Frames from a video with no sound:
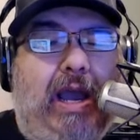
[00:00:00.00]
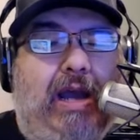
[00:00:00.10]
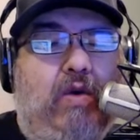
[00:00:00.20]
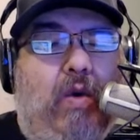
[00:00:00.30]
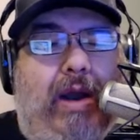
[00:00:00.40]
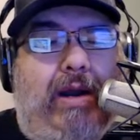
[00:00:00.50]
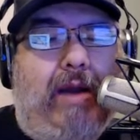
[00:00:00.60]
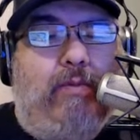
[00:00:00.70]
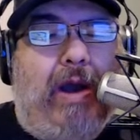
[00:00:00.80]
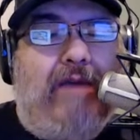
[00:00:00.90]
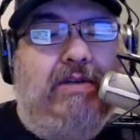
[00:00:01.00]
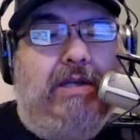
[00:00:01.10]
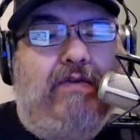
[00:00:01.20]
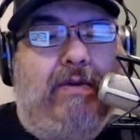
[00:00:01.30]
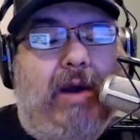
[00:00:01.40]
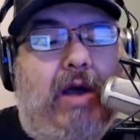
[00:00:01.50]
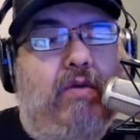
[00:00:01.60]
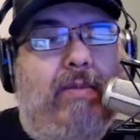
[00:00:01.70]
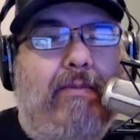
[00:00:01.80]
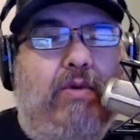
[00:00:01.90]
and quiet and privacy from
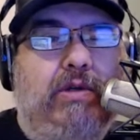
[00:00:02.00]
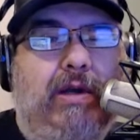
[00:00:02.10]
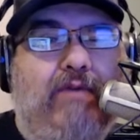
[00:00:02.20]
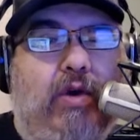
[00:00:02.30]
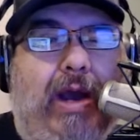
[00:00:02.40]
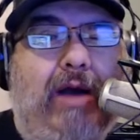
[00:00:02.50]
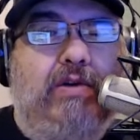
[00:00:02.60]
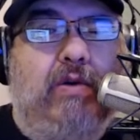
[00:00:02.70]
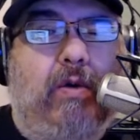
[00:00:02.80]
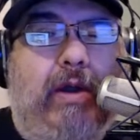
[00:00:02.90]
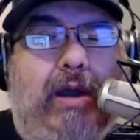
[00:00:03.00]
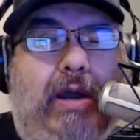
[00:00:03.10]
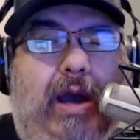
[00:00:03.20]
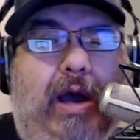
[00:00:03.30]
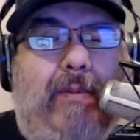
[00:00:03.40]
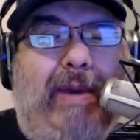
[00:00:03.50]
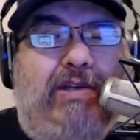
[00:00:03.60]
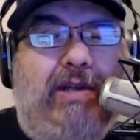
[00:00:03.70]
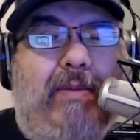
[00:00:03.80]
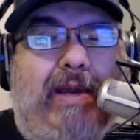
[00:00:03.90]
other members of your household? Uh,
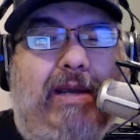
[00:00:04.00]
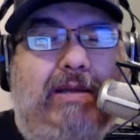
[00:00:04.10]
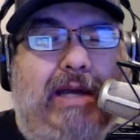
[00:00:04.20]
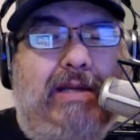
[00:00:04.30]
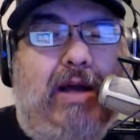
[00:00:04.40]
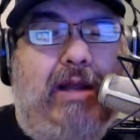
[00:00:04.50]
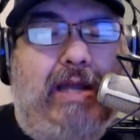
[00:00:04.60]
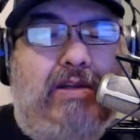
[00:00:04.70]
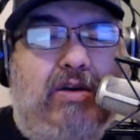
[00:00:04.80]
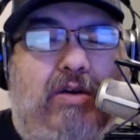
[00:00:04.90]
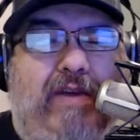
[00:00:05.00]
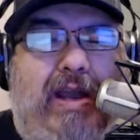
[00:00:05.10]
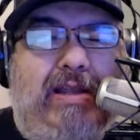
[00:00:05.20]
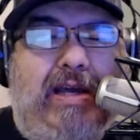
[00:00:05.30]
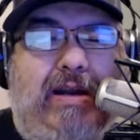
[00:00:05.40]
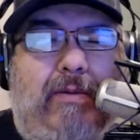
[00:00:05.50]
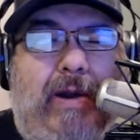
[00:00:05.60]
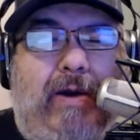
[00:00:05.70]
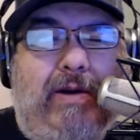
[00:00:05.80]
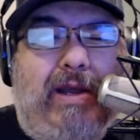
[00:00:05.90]
basically, because I saw that survey that
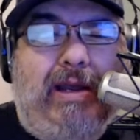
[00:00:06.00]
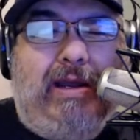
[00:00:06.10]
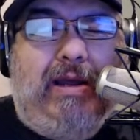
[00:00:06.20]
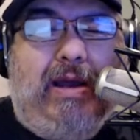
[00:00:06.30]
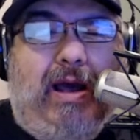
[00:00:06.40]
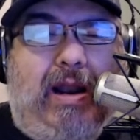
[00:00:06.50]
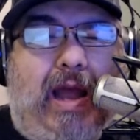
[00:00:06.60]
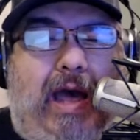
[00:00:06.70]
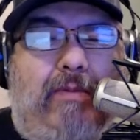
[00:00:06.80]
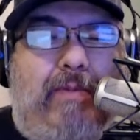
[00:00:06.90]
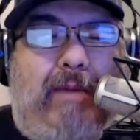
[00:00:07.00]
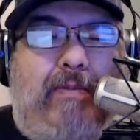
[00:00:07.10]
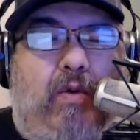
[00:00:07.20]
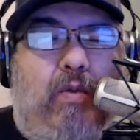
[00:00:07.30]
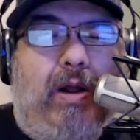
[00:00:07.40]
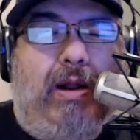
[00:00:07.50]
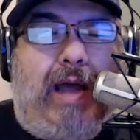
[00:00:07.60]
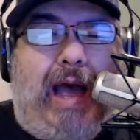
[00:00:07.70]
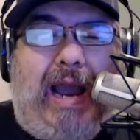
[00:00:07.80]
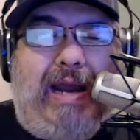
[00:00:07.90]
apparently a lot of people
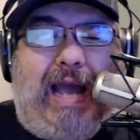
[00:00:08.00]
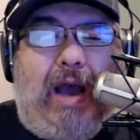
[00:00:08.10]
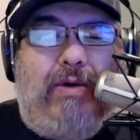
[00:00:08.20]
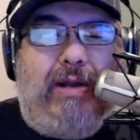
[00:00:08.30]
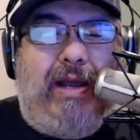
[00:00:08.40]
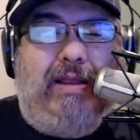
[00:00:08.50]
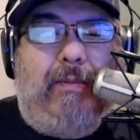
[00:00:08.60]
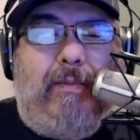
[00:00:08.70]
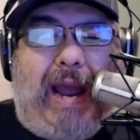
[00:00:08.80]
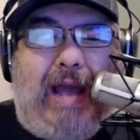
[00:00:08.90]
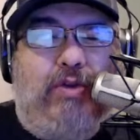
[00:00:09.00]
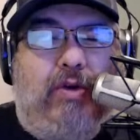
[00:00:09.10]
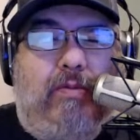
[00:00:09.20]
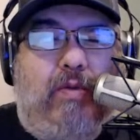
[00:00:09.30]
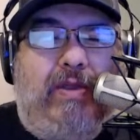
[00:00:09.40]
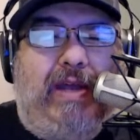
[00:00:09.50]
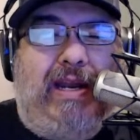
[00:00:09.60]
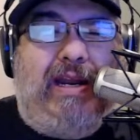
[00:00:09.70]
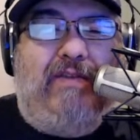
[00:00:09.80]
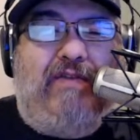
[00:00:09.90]
will hide out in the bathroom when they
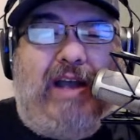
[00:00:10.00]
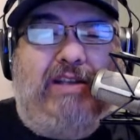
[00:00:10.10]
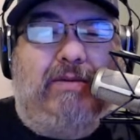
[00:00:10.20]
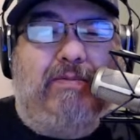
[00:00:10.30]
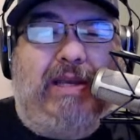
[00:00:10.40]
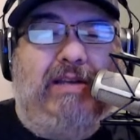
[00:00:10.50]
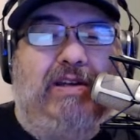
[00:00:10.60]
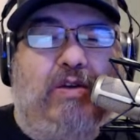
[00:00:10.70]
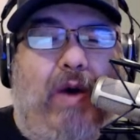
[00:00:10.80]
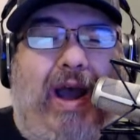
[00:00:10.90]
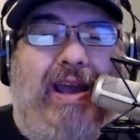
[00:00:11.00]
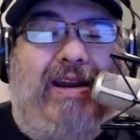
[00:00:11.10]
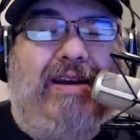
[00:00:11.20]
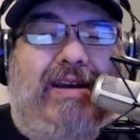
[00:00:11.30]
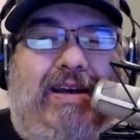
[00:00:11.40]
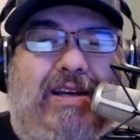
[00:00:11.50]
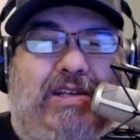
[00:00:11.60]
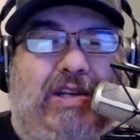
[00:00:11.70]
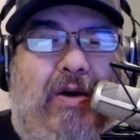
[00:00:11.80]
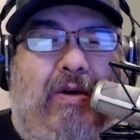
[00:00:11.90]
need to find some peace and quiet.
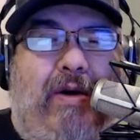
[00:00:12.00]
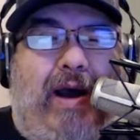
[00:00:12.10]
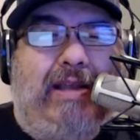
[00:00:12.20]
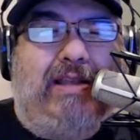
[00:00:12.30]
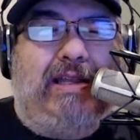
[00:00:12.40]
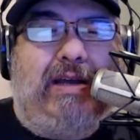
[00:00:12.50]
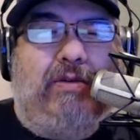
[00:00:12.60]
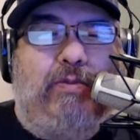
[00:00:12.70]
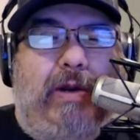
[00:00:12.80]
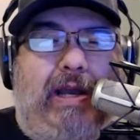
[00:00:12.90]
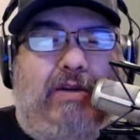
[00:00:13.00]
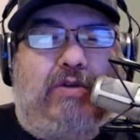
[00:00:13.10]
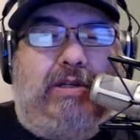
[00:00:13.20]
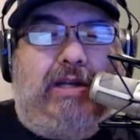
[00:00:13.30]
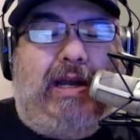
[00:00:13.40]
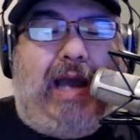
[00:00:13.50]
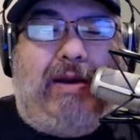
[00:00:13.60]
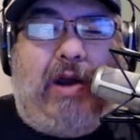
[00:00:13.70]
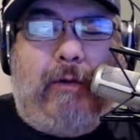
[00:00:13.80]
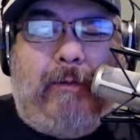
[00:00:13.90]
So I thought that was pretty interesting.
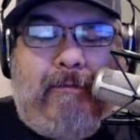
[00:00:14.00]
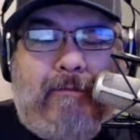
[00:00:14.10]
I know